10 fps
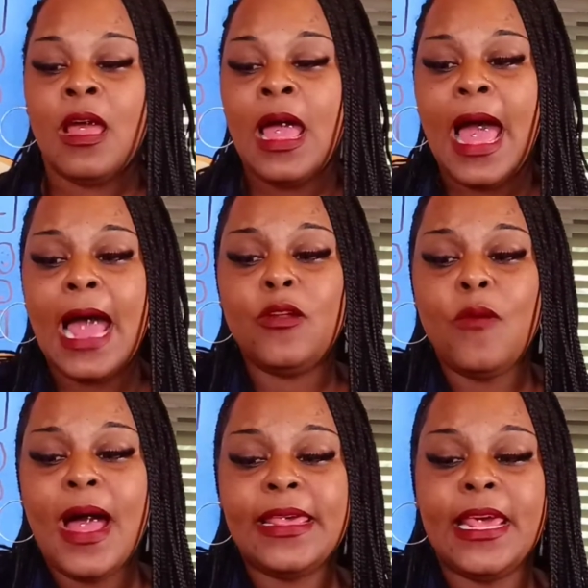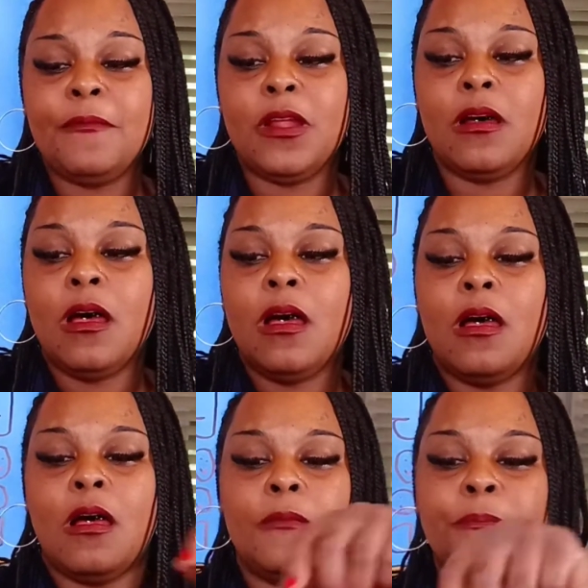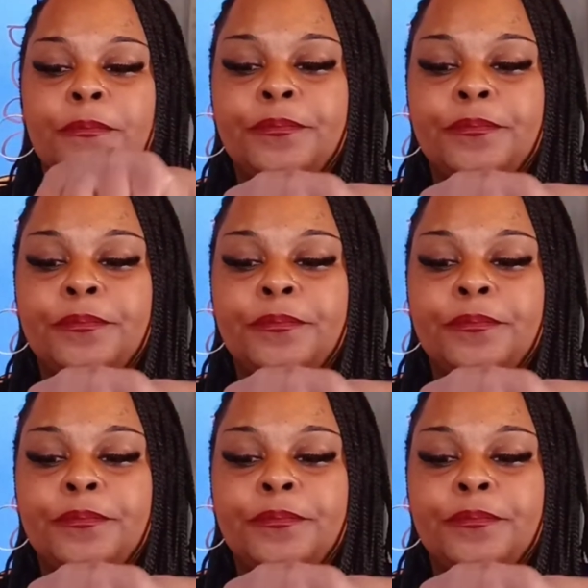How do I keep the um